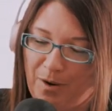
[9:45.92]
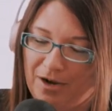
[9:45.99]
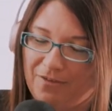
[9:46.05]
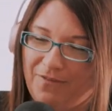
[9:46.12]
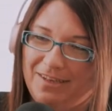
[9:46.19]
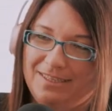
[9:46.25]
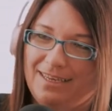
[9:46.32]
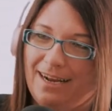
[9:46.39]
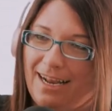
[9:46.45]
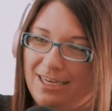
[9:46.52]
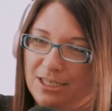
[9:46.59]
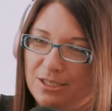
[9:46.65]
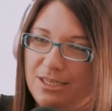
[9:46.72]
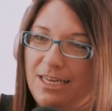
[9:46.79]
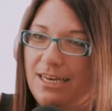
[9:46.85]
part of it said. I
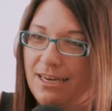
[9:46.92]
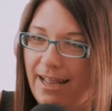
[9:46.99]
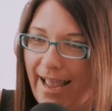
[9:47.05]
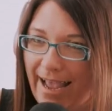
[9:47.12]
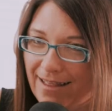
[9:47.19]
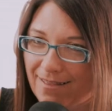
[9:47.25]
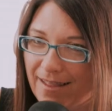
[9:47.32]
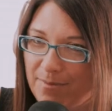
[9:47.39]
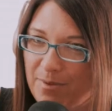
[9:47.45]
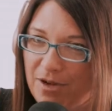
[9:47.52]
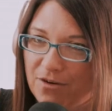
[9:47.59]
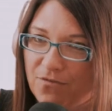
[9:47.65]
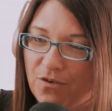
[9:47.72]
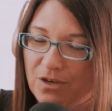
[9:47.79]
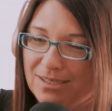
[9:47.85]
just needed to ad lib
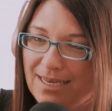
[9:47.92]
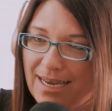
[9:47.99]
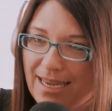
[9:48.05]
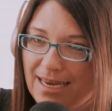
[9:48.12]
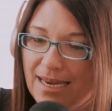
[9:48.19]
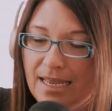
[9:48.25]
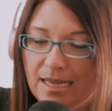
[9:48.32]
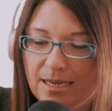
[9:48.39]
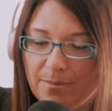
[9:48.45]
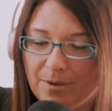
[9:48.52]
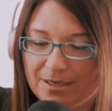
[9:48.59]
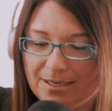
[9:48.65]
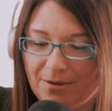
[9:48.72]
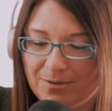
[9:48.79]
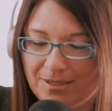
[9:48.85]
here for a second
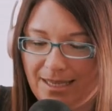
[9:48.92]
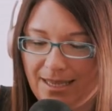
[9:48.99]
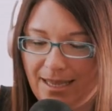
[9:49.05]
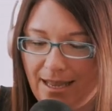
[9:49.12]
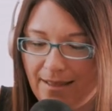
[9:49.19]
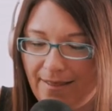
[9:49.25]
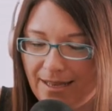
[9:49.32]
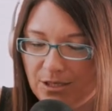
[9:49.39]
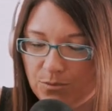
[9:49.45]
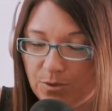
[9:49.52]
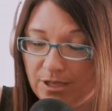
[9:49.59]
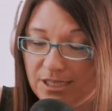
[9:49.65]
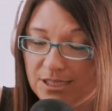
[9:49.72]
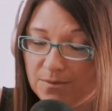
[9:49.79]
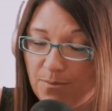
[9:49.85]
because I was thinking that's
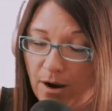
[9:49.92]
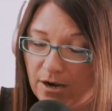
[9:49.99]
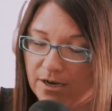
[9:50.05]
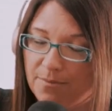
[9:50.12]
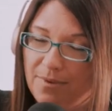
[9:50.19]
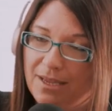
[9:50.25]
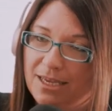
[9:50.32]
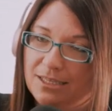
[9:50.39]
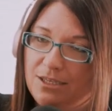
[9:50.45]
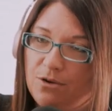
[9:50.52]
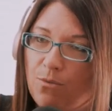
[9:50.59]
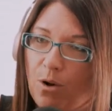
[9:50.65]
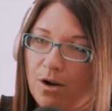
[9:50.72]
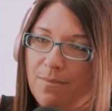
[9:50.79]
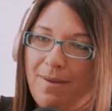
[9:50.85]
really smart because
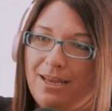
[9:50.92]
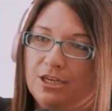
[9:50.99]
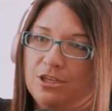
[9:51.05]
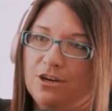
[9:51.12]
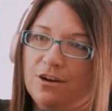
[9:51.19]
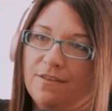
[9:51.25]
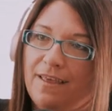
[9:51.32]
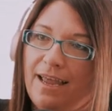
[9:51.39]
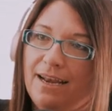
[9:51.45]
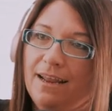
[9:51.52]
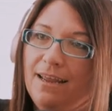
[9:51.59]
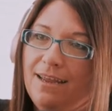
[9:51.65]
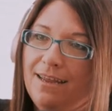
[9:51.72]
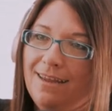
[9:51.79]
you want to make sure that